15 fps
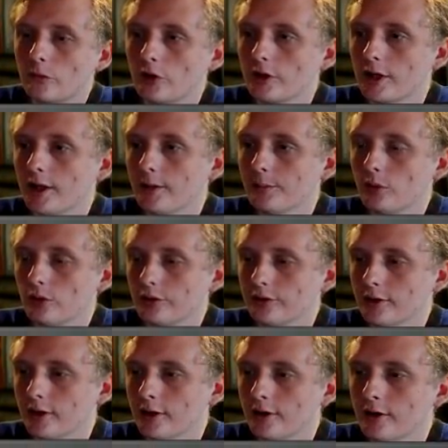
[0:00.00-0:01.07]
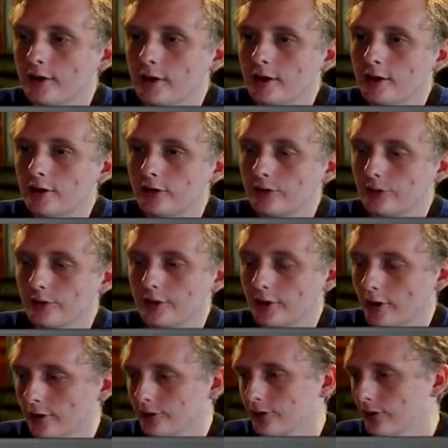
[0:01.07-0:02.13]
38 points ahead. He has 3
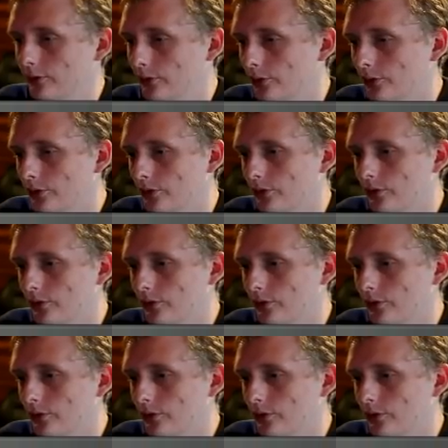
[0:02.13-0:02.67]
cards though.